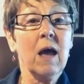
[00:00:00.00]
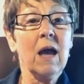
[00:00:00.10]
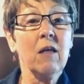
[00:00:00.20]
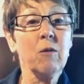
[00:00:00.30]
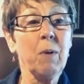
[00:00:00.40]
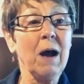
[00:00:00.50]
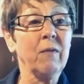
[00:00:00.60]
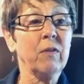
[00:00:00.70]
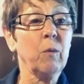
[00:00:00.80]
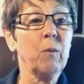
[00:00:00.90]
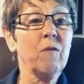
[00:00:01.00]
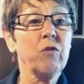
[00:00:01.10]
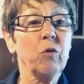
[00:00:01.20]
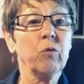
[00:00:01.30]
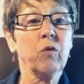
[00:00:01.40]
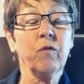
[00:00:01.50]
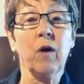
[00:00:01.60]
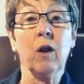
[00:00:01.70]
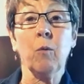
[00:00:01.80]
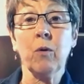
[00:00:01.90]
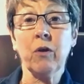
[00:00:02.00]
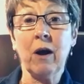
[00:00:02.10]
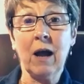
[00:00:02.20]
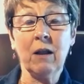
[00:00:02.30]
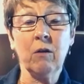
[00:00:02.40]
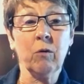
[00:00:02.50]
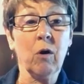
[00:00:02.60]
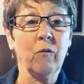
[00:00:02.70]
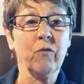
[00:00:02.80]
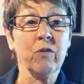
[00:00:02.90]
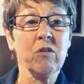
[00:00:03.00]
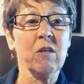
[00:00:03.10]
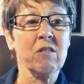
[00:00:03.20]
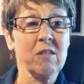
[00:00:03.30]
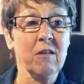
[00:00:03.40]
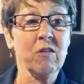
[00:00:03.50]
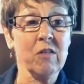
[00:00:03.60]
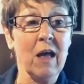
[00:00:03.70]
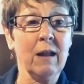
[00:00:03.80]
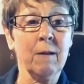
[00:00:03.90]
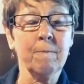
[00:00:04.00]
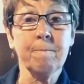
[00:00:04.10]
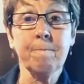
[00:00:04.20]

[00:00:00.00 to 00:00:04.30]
is a pattern that we have sought to follow with our annual conferences since then.